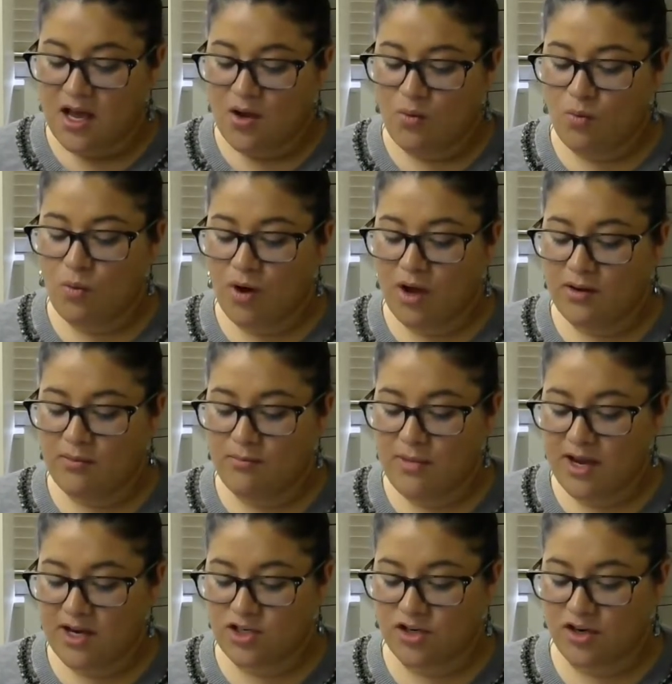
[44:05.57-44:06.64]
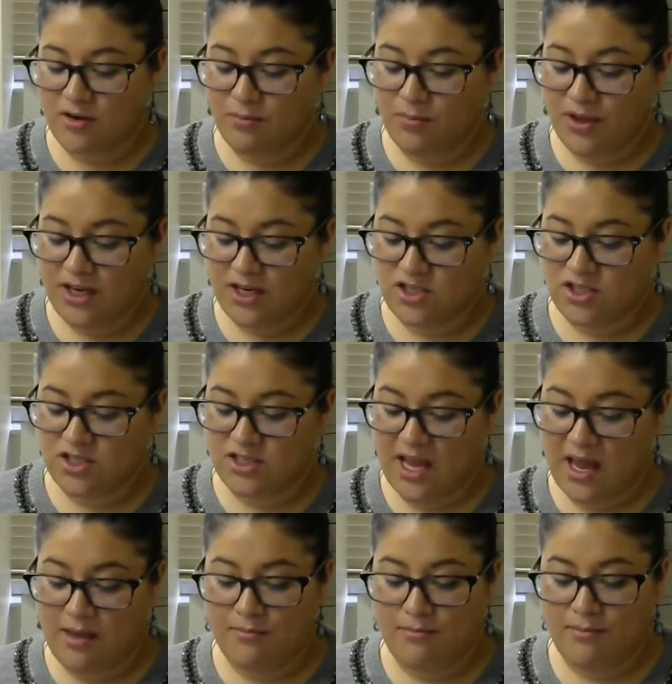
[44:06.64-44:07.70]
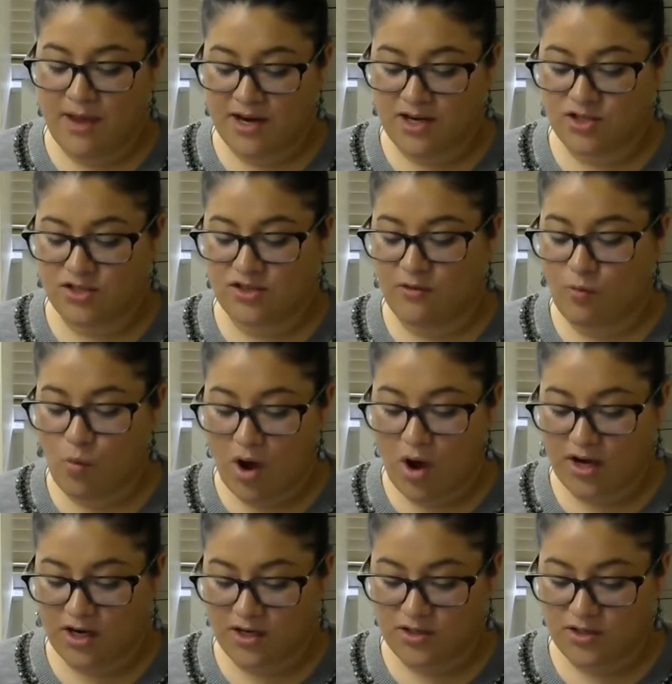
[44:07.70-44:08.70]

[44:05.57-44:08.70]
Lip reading: 1 measure of bleach to 10 measures of water.